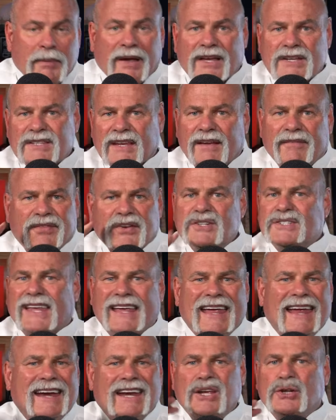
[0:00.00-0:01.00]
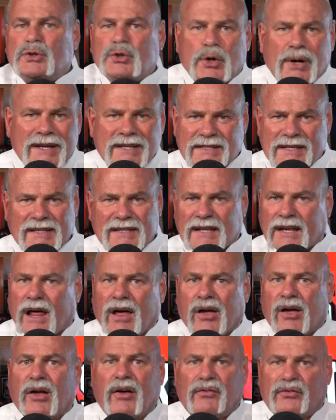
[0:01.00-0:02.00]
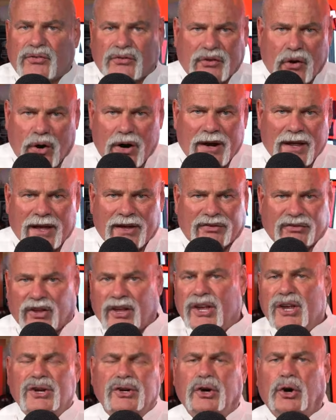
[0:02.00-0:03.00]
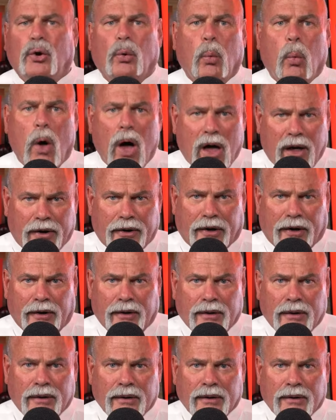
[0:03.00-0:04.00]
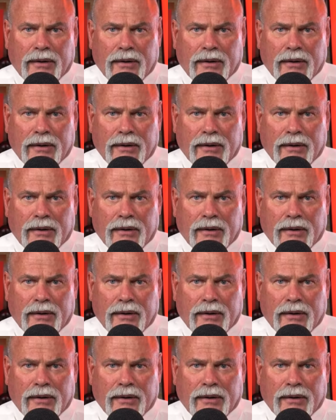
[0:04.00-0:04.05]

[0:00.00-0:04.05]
Because if there's any traces at all of stardust in your water,